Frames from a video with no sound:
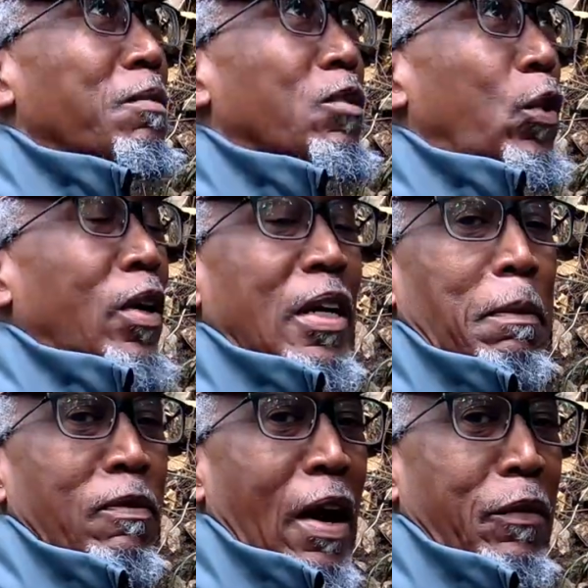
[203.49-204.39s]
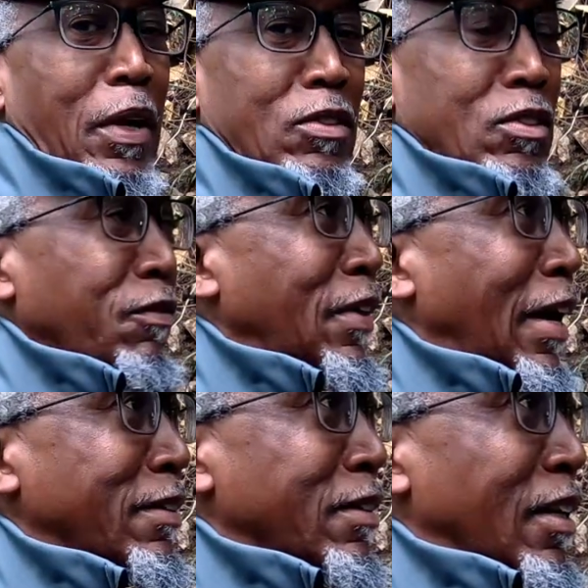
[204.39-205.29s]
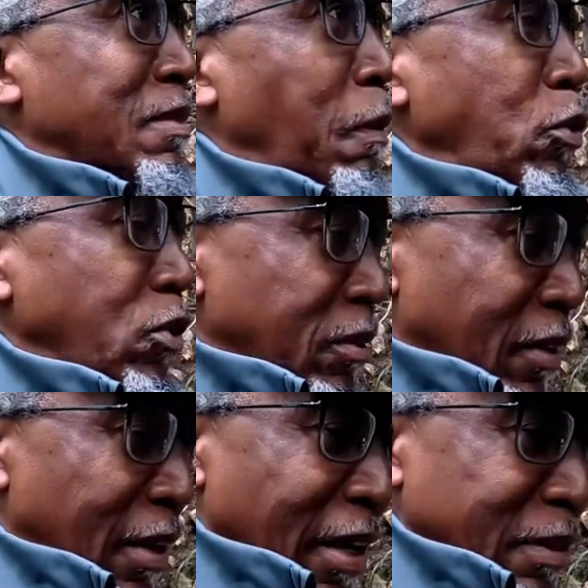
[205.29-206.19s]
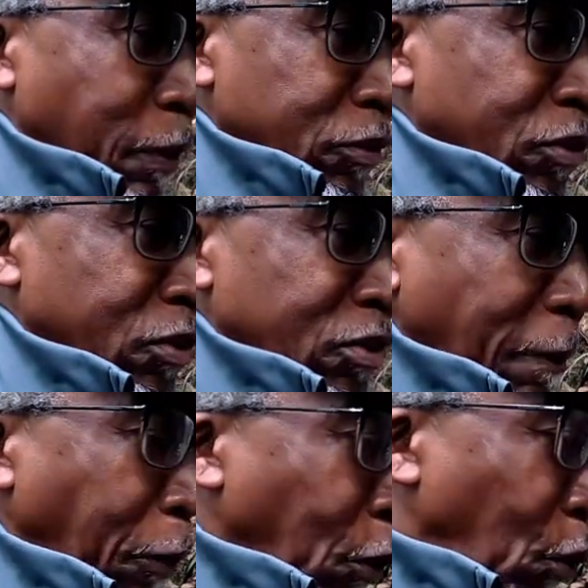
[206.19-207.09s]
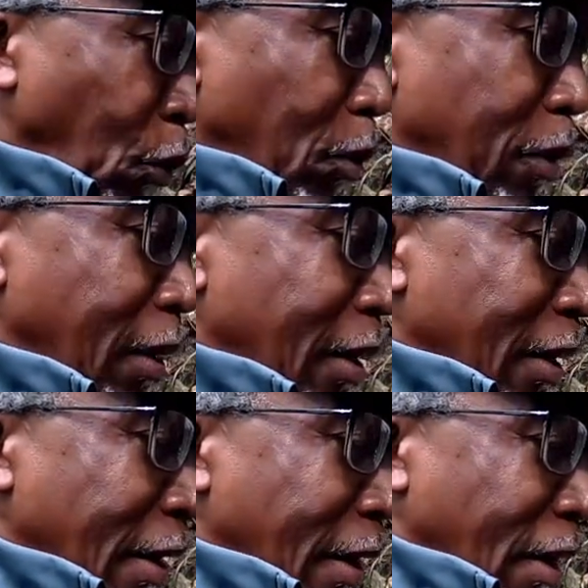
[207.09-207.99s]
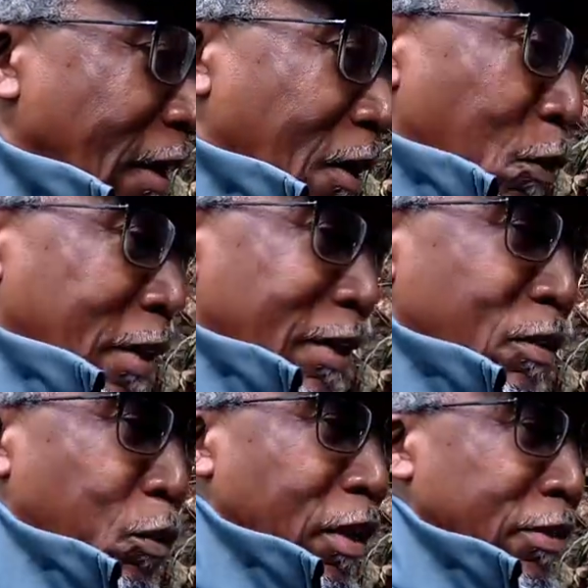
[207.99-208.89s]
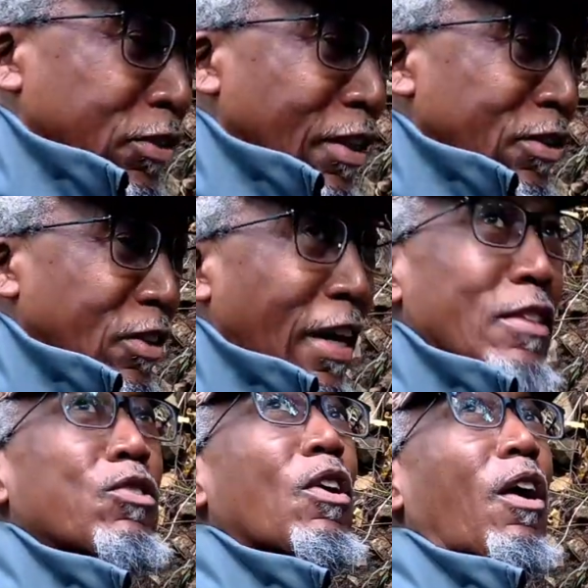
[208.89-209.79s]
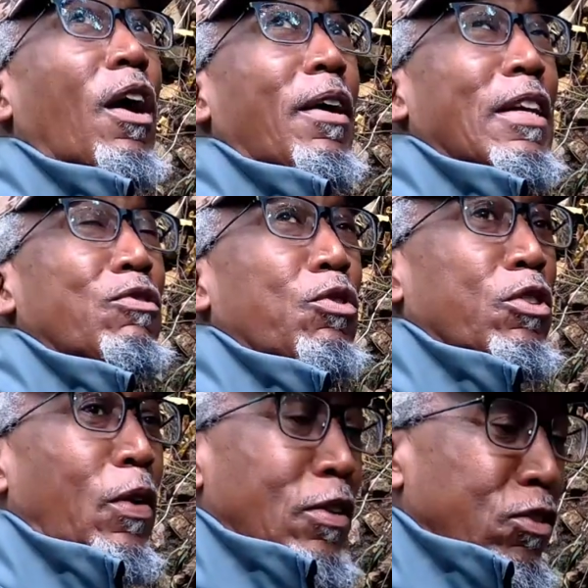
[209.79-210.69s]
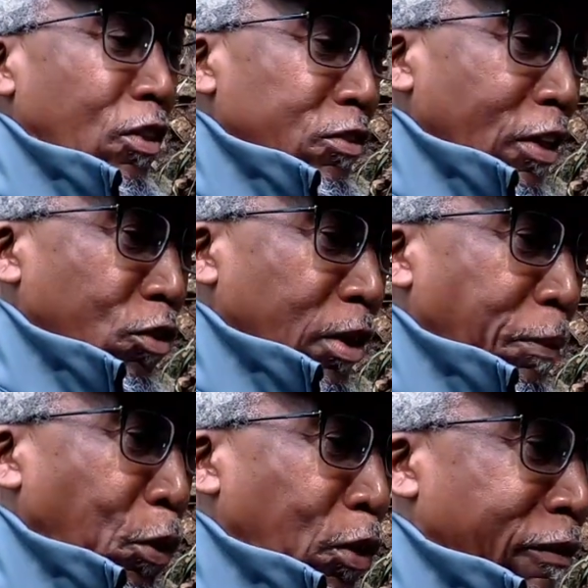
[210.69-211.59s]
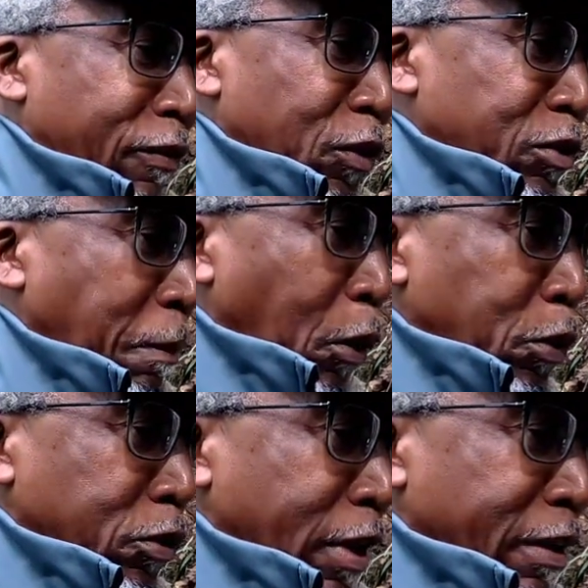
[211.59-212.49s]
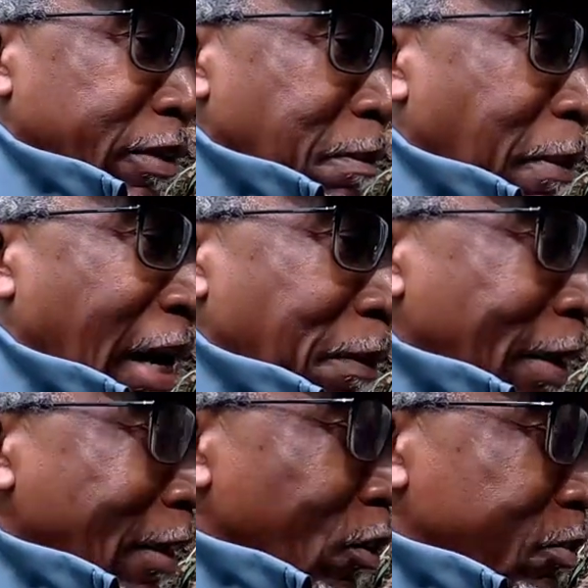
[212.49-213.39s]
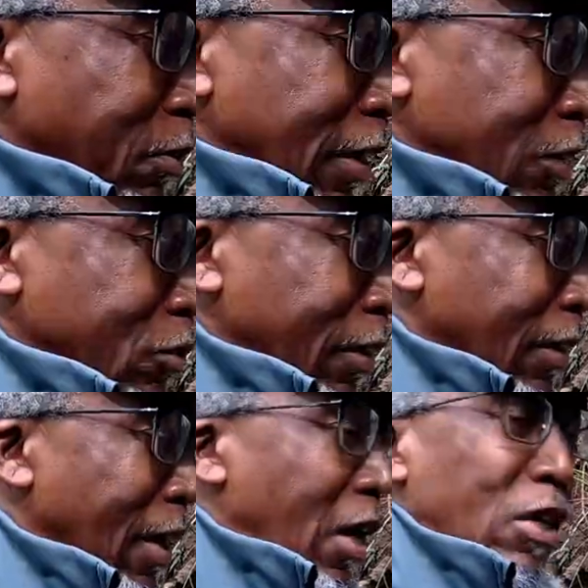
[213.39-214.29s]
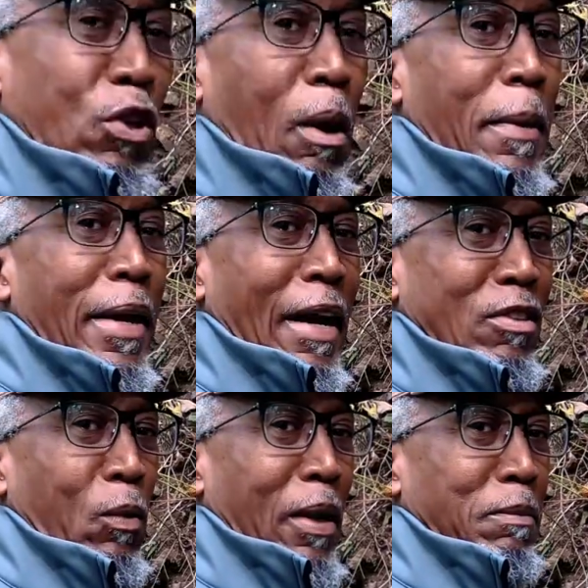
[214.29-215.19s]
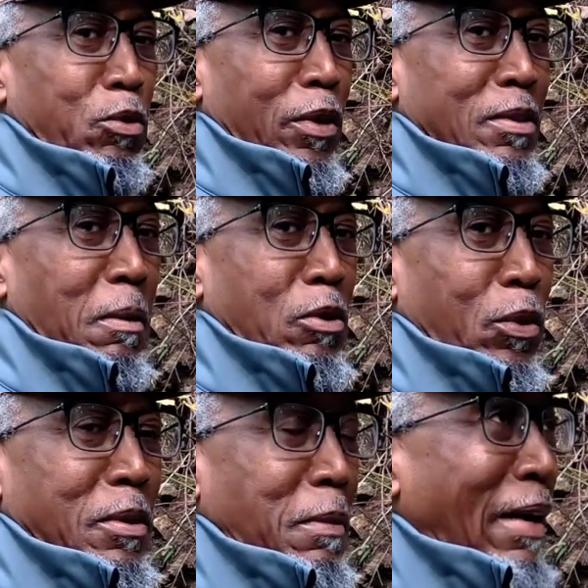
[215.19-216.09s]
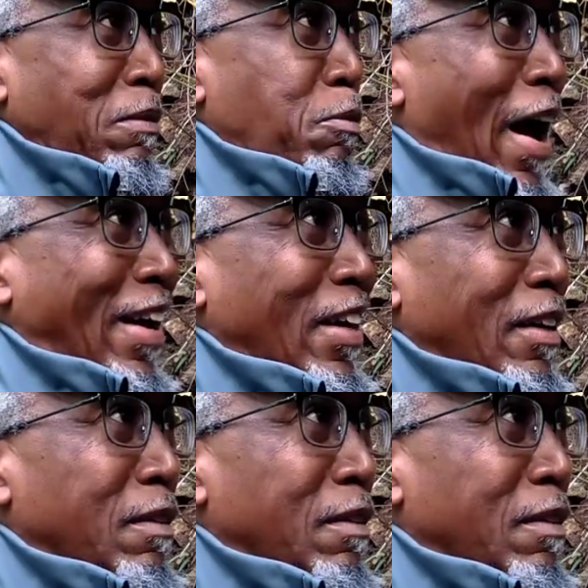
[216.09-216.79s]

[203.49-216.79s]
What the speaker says: doing a couple of variations of that exposure, especially since the pool, when the sun shines, gets through the trees, the sun shines on the pool, it reveals the boulders that are at the bottom, and that looks pretty interesting. So I may actually wind up doing some kind of a bracketing.